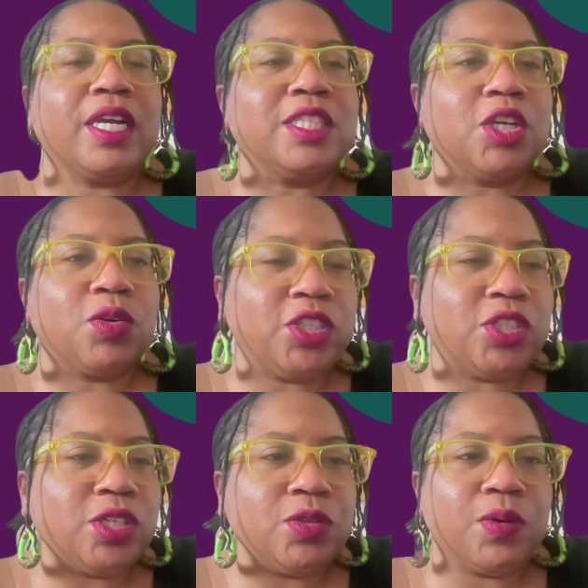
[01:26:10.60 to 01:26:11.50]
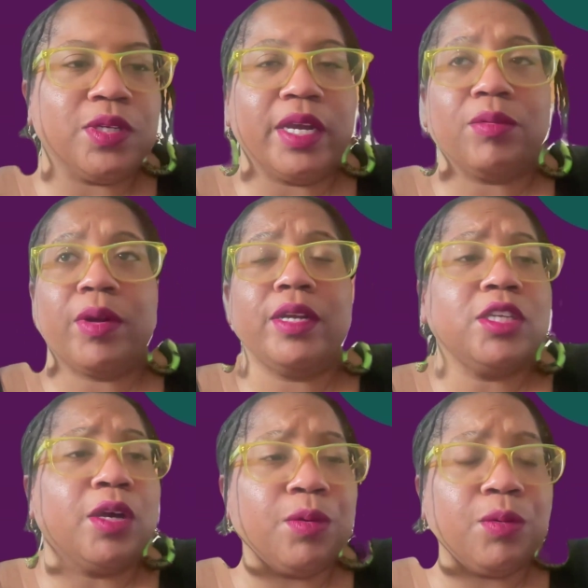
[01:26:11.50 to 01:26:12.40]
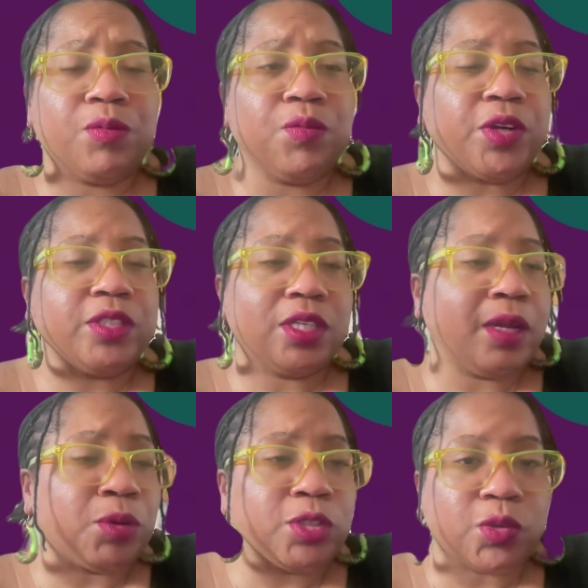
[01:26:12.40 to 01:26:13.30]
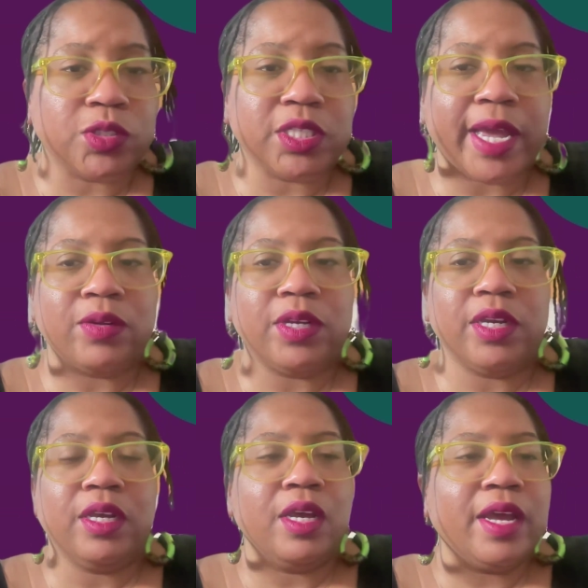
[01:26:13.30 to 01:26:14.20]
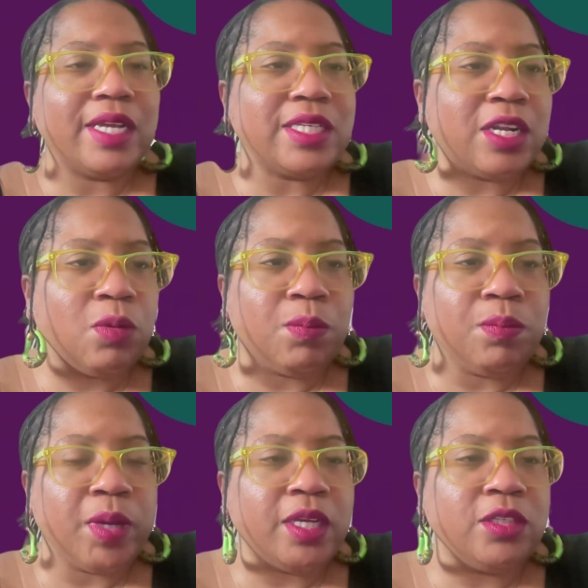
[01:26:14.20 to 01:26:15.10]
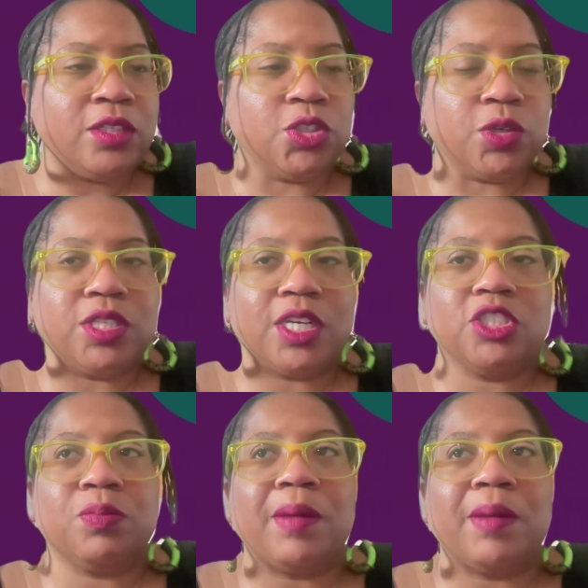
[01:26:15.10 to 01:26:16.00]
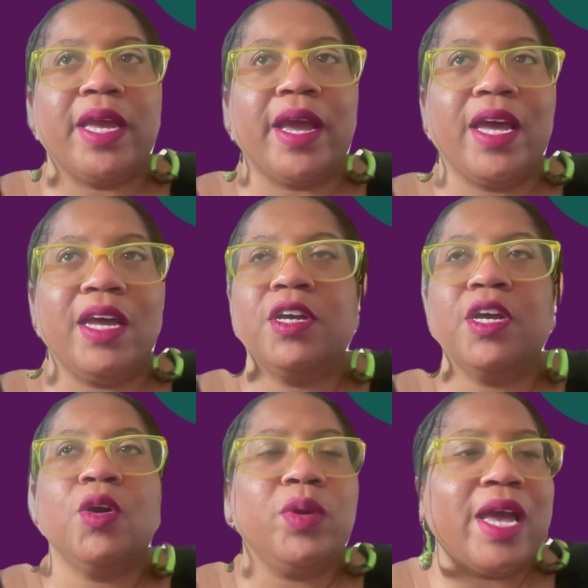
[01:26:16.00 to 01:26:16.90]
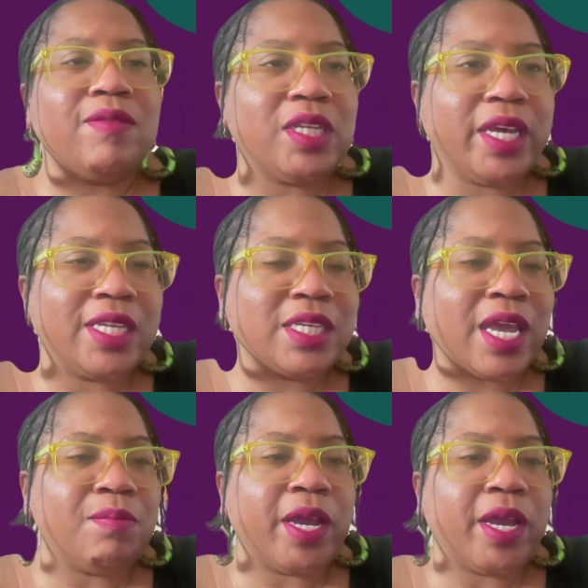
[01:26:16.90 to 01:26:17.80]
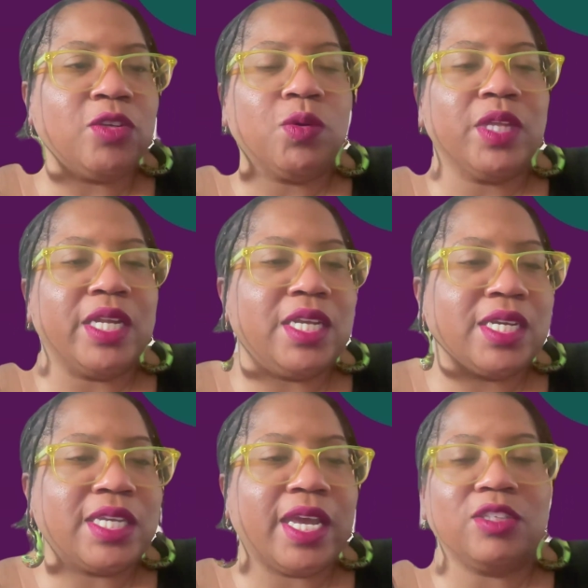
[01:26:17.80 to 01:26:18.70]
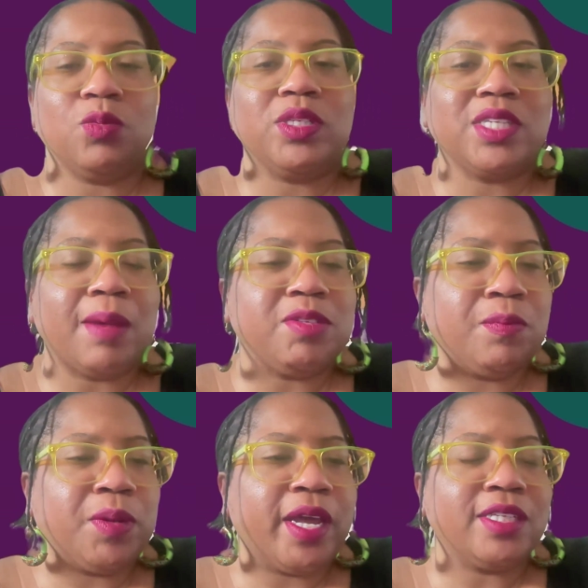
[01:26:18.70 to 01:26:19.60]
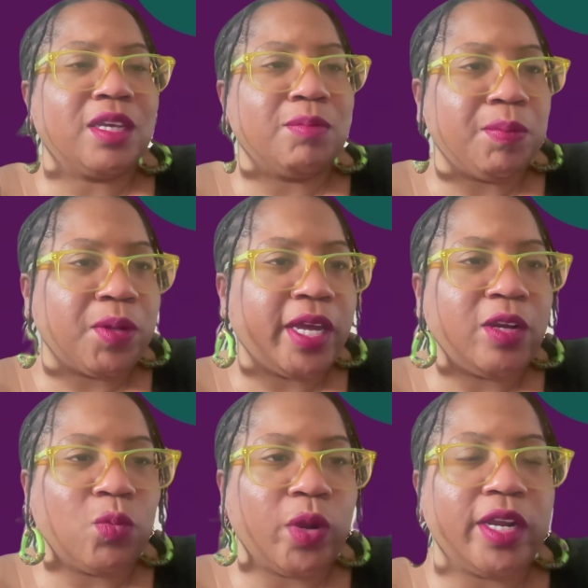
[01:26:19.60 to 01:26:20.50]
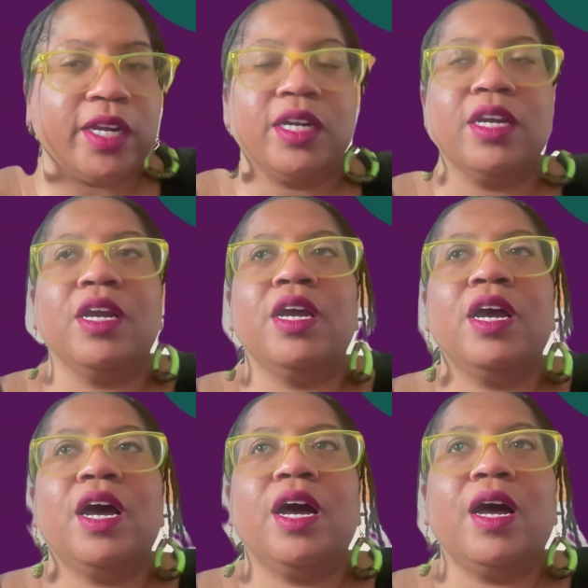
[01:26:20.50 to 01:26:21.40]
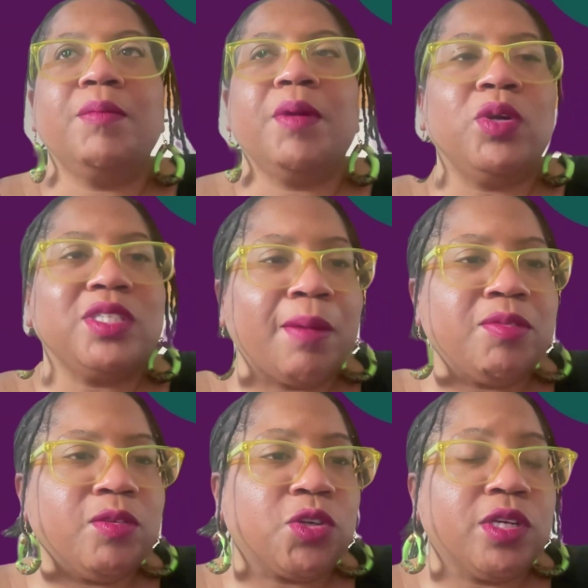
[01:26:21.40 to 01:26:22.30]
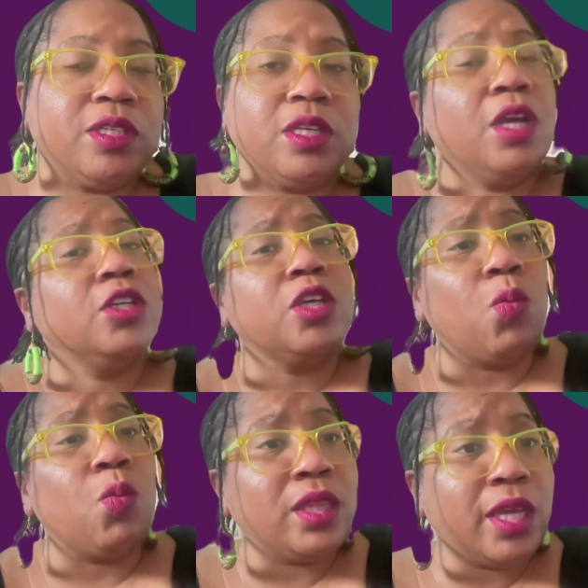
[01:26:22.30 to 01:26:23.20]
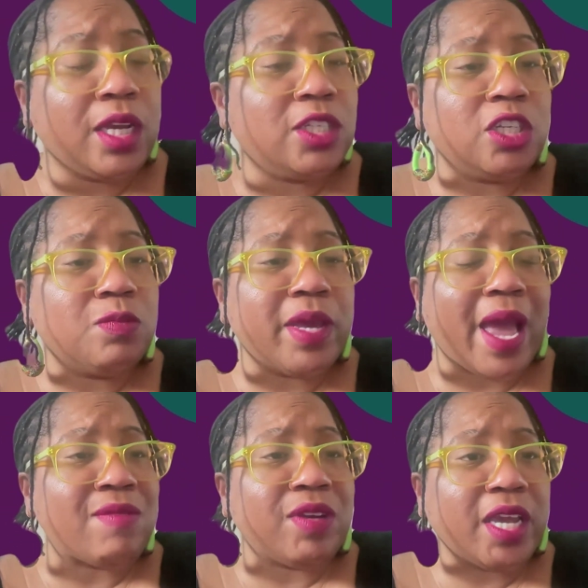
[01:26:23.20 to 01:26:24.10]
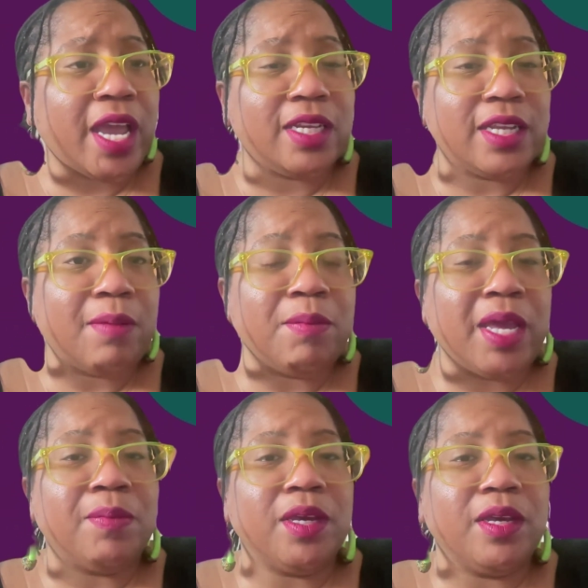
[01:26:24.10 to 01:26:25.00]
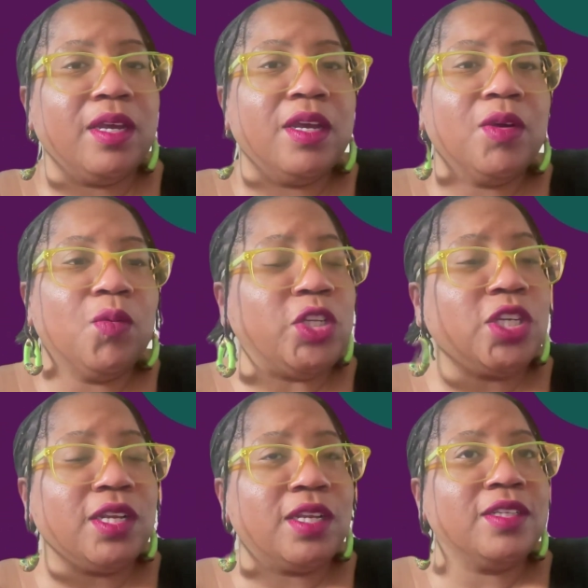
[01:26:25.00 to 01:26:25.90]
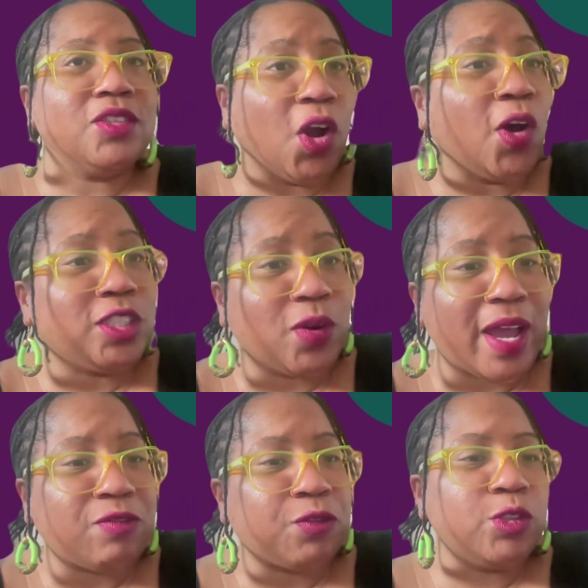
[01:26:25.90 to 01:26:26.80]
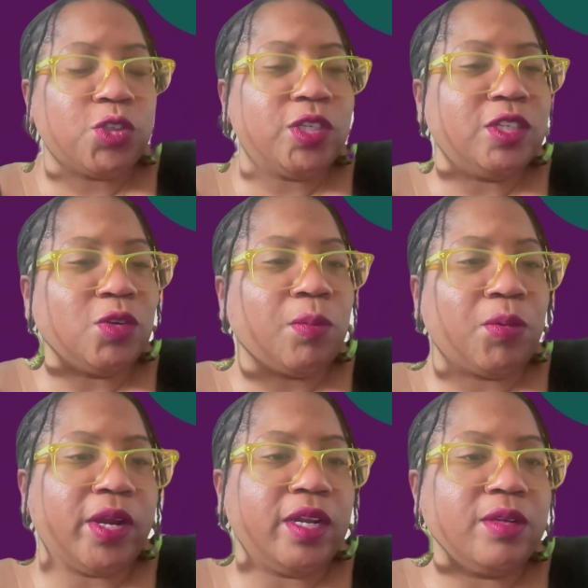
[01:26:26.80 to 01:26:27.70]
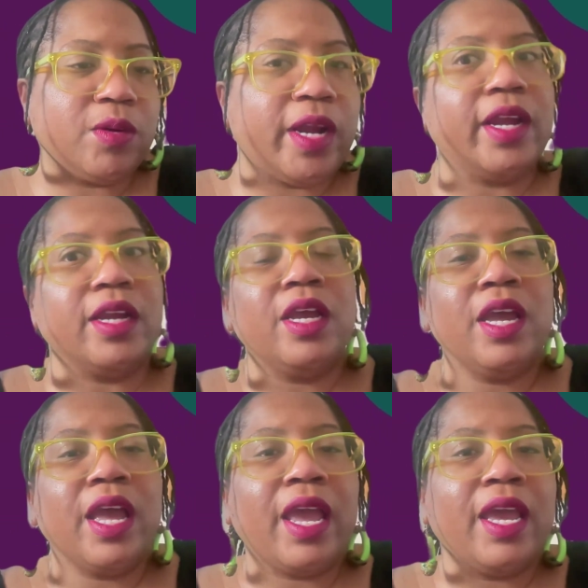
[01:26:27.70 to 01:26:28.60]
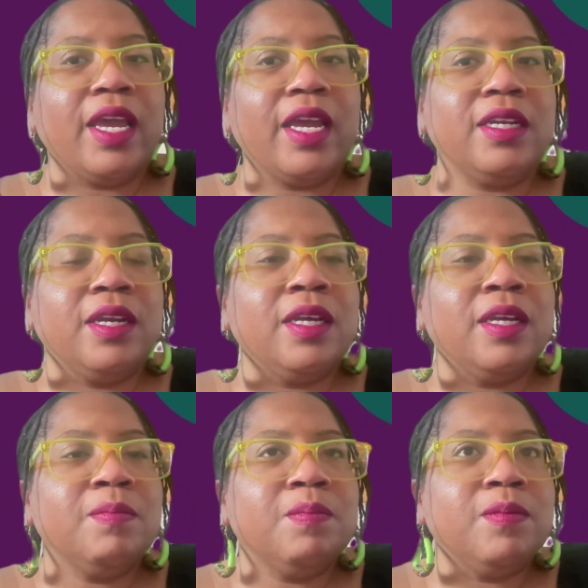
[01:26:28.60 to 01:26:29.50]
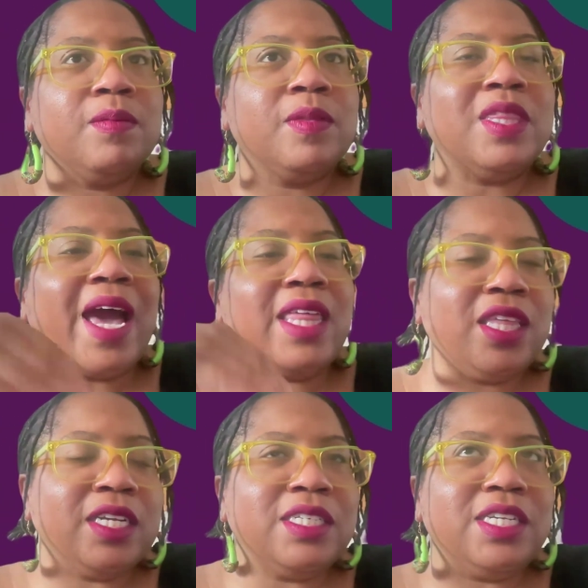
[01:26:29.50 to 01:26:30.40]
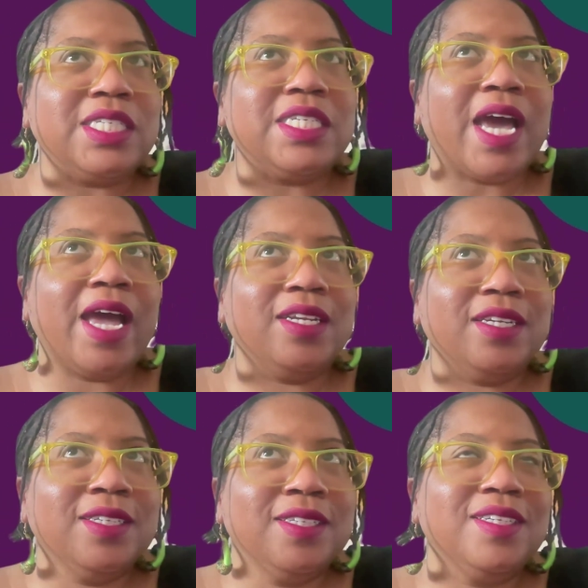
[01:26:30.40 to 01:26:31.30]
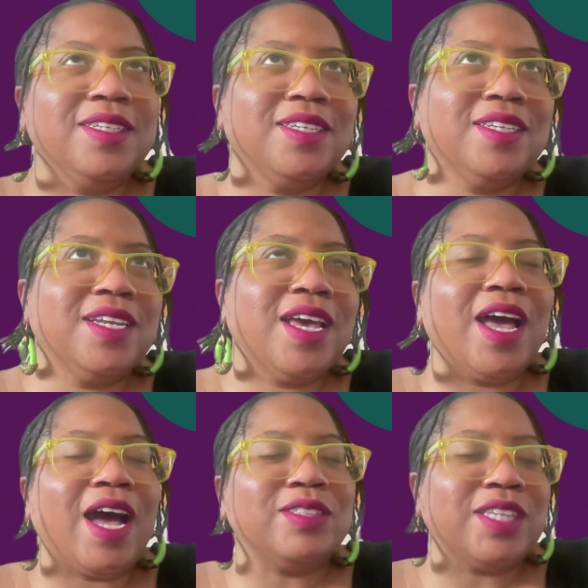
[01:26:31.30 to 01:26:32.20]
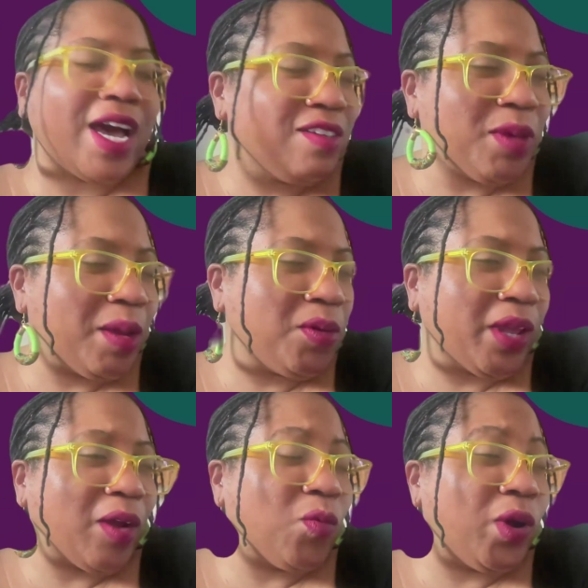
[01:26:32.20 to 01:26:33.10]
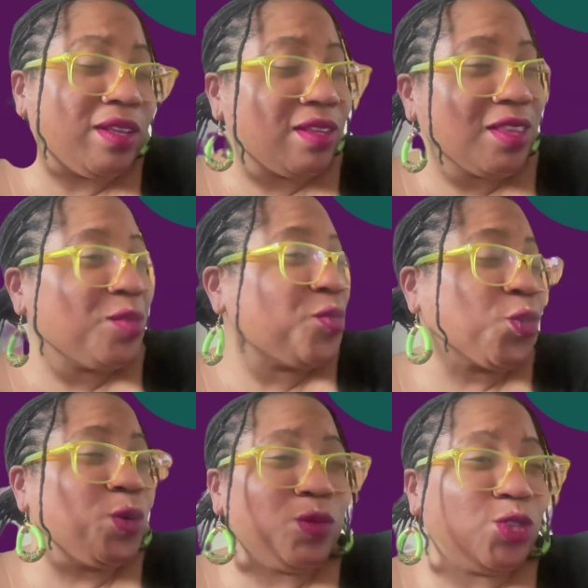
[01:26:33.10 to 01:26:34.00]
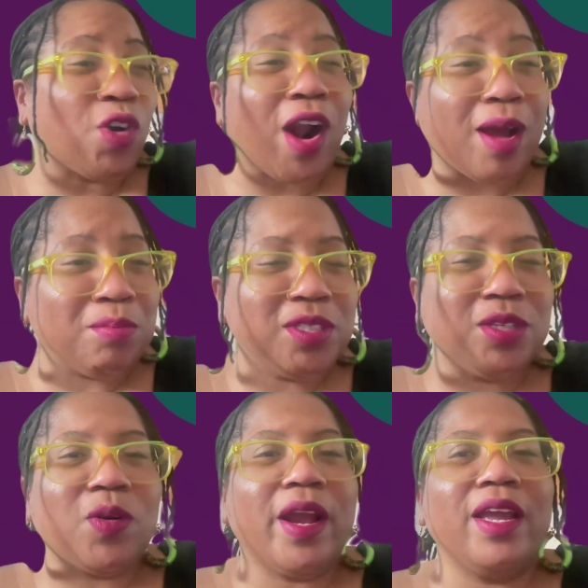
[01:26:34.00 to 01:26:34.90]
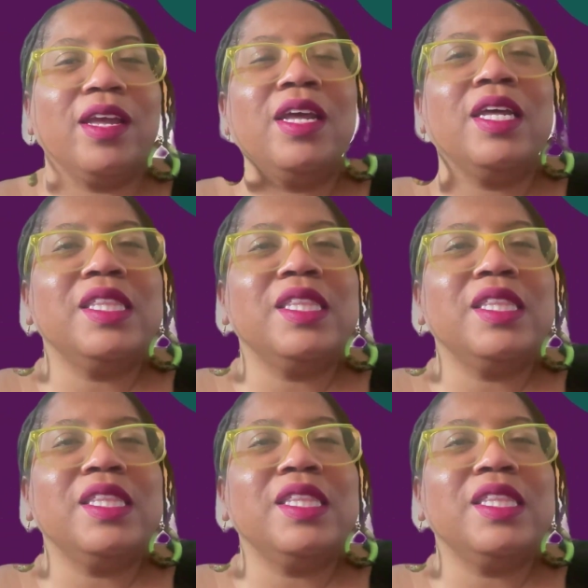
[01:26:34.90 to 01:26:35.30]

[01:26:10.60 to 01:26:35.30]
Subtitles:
consideration in doing that, right? So for instance, in Prince George's County, as I know many jurisdictions probably have, we have a landscape manual that dictates what types of plants can be planted where, and what types of trees. So one thing could just be advocating that maybe we should also have fruit trees incorporated, right? And that then does not, outside of maybe like what fruit drops, right?